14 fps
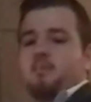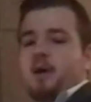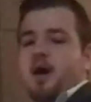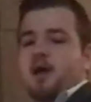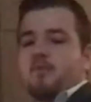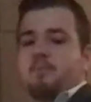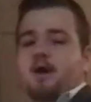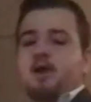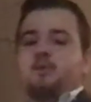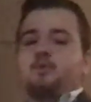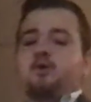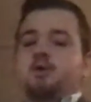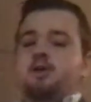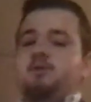backpack
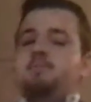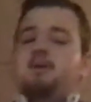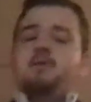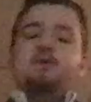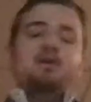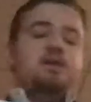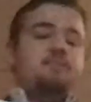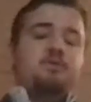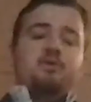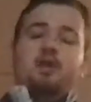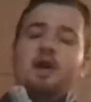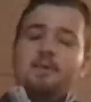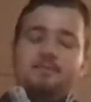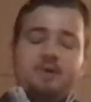where you can maybe keep your
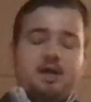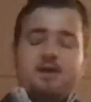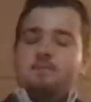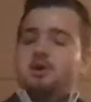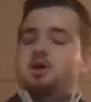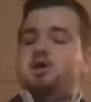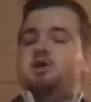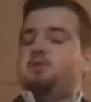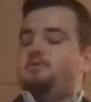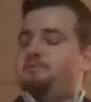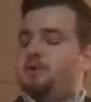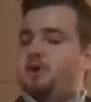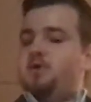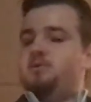laptop, your
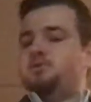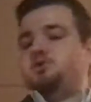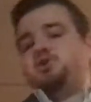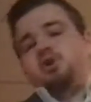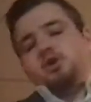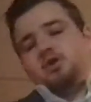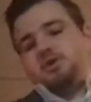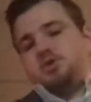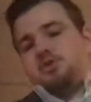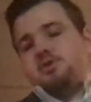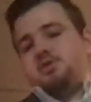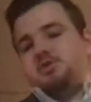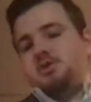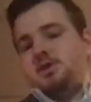phone,
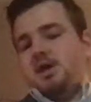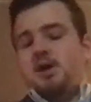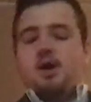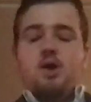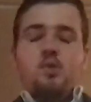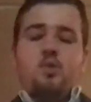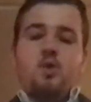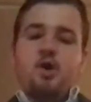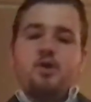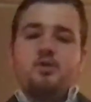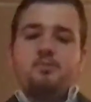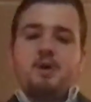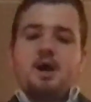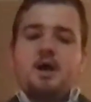chargers, a
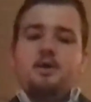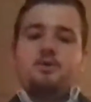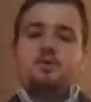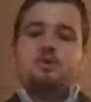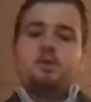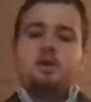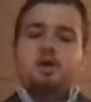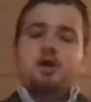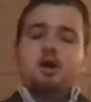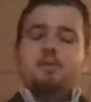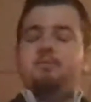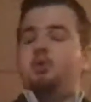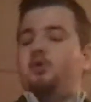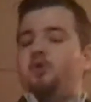water bottle, a
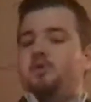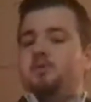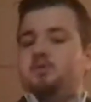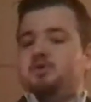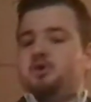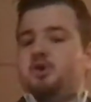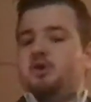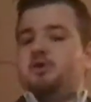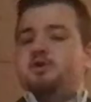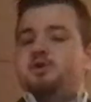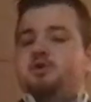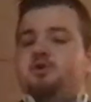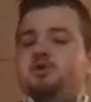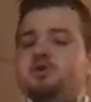portable
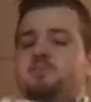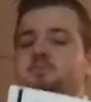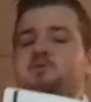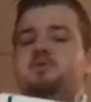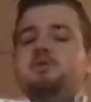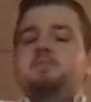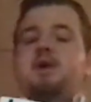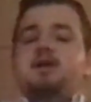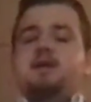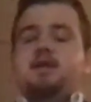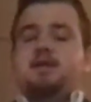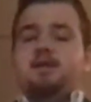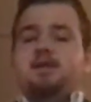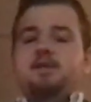charger, just to make
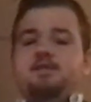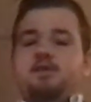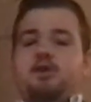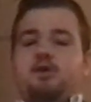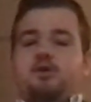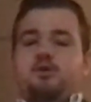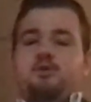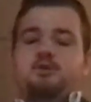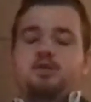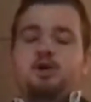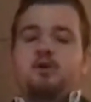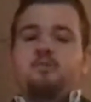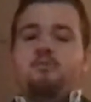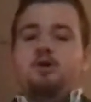it easy on
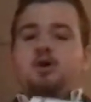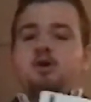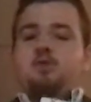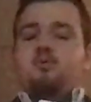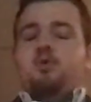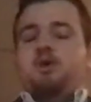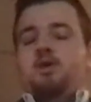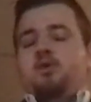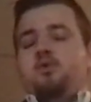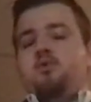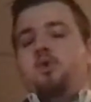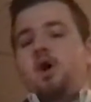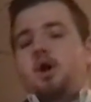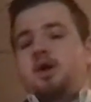yourself when you're
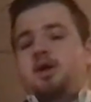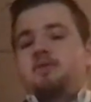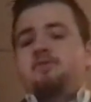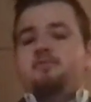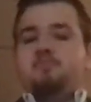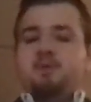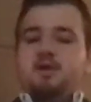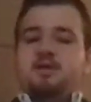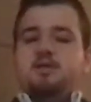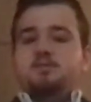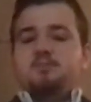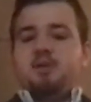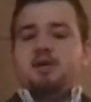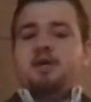walking from place to
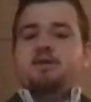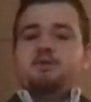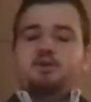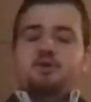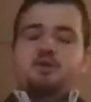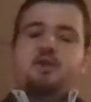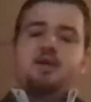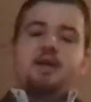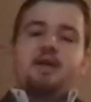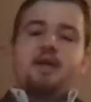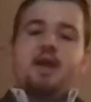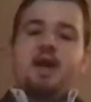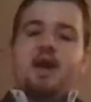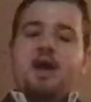place or you get in a
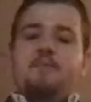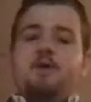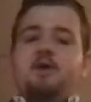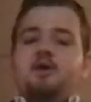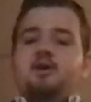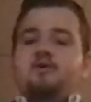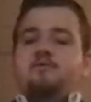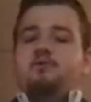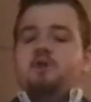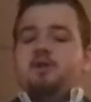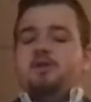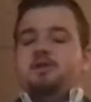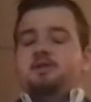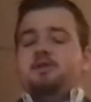cab for
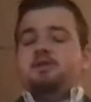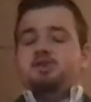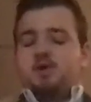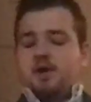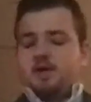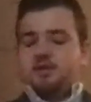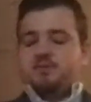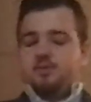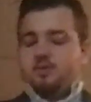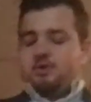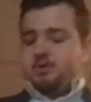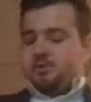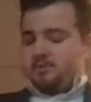easy transport.